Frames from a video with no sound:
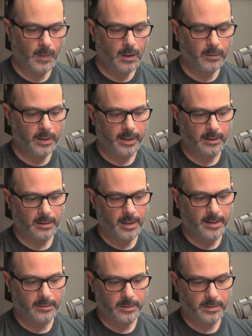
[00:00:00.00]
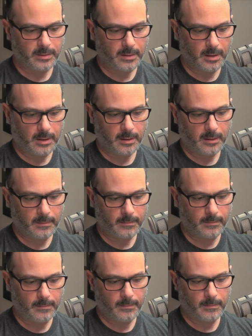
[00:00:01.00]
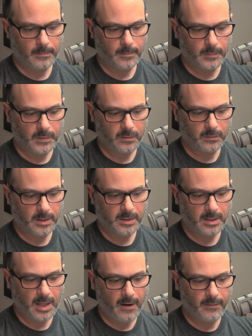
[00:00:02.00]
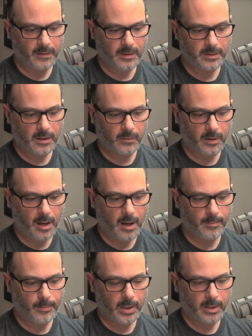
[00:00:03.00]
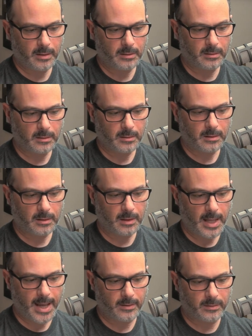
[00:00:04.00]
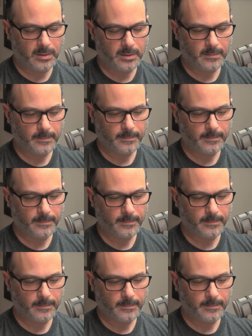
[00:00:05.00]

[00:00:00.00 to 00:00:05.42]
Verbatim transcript: Okay, clouds. Um, so this, everything's going uphill. Clouds.